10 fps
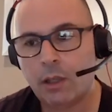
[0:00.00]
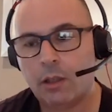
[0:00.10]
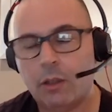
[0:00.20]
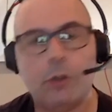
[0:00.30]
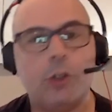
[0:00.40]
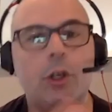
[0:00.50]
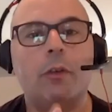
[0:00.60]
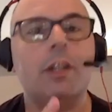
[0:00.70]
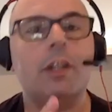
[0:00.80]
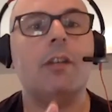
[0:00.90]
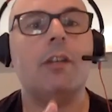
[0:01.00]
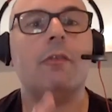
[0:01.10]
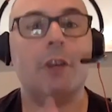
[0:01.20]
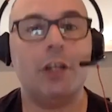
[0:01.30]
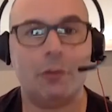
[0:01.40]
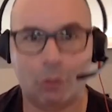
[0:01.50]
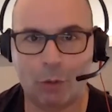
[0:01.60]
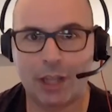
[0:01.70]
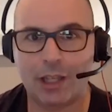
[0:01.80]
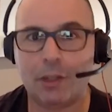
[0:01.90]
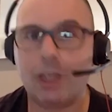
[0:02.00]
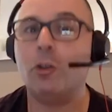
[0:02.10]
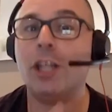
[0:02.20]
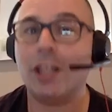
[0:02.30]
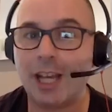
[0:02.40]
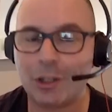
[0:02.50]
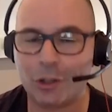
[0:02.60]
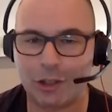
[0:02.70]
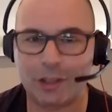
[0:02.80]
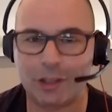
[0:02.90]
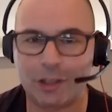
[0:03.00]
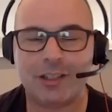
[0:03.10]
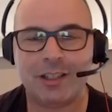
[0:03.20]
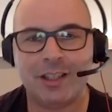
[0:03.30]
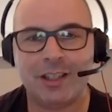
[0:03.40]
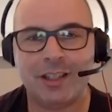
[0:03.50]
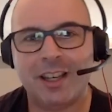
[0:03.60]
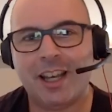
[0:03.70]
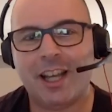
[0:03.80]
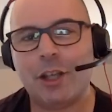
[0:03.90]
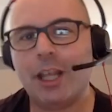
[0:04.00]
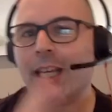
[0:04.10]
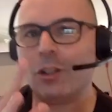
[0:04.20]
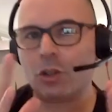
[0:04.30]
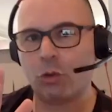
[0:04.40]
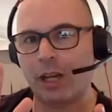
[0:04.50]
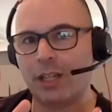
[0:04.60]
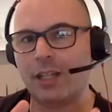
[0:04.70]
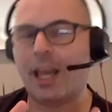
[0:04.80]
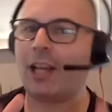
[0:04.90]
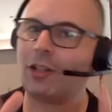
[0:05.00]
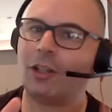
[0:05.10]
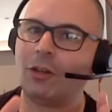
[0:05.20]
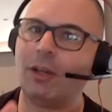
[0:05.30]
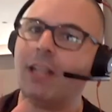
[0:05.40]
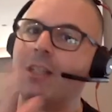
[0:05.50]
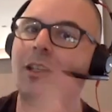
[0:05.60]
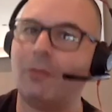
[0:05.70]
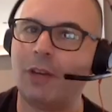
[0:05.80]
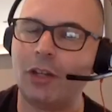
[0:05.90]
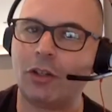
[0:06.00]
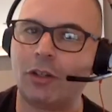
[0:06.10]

you'll solve it in a very different way than if I give you $10,000. And so that constraint actually creates innovation.